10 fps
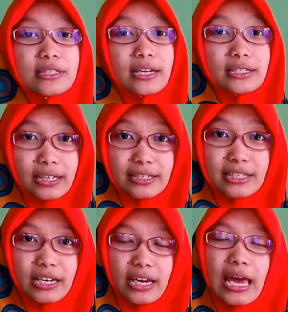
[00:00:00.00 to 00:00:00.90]
besides
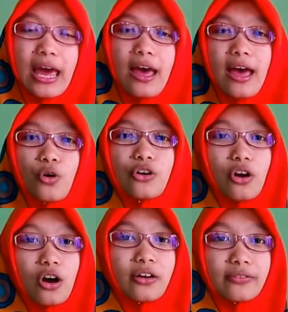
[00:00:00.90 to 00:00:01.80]
listening. So
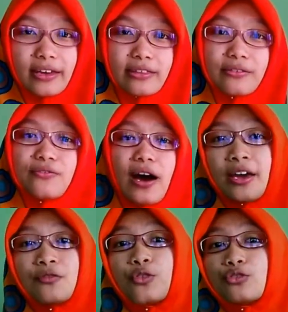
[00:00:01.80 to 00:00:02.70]
what are they, the
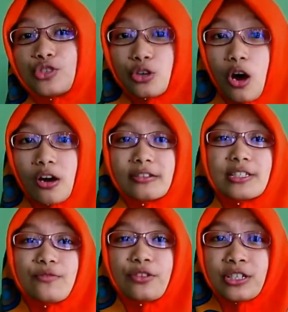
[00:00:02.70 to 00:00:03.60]
5 good
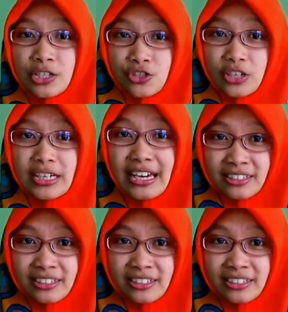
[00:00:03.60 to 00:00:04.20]
songs for teaching